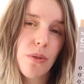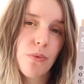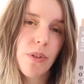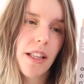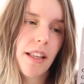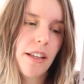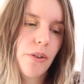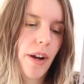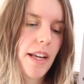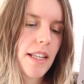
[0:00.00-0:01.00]
was a really
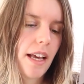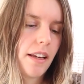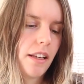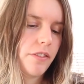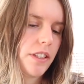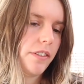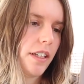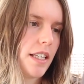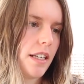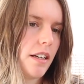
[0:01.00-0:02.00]
great and innovative
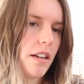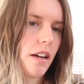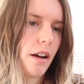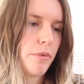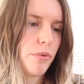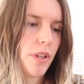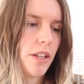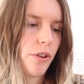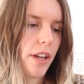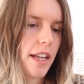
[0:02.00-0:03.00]
idea. It's
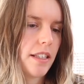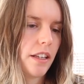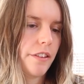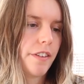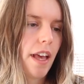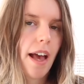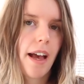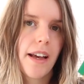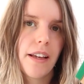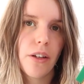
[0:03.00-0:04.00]
really creative
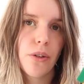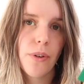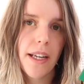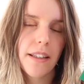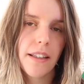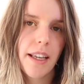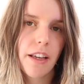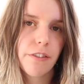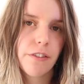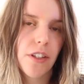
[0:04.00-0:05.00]
and a great little
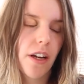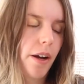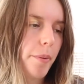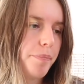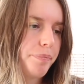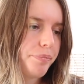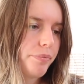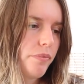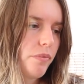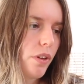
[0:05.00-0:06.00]
gift
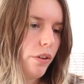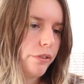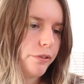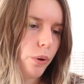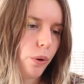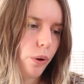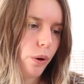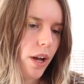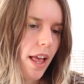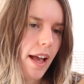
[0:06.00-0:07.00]

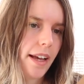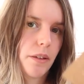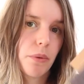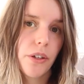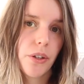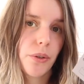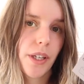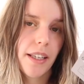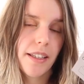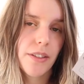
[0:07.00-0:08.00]
for anyone who
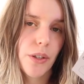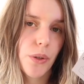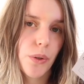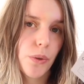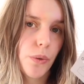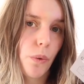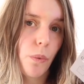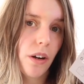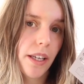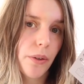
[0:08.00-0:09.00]
needs a new
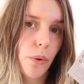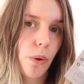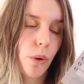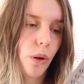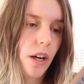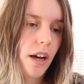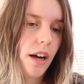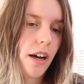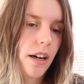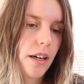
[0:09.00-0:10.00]
wallet, or
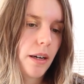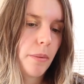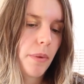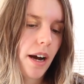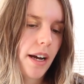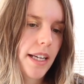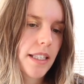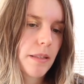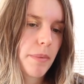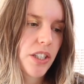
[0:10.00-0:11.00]
I
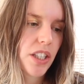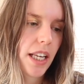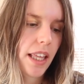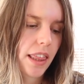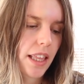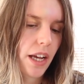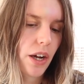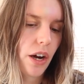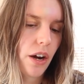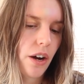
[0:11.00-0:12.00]
especially
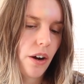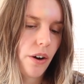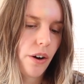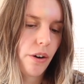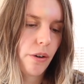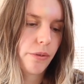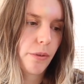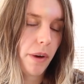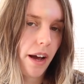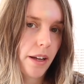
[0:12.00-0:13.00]
think
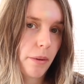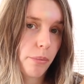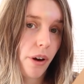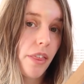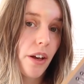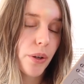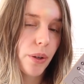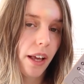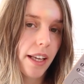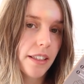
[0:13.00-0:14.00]
of my brother
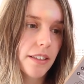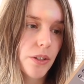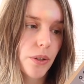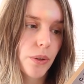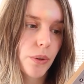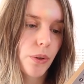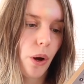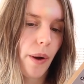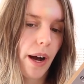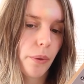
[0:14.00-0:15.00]
who likes to
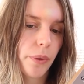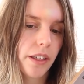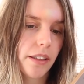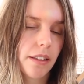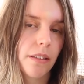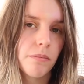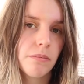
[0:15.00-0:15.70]
go out with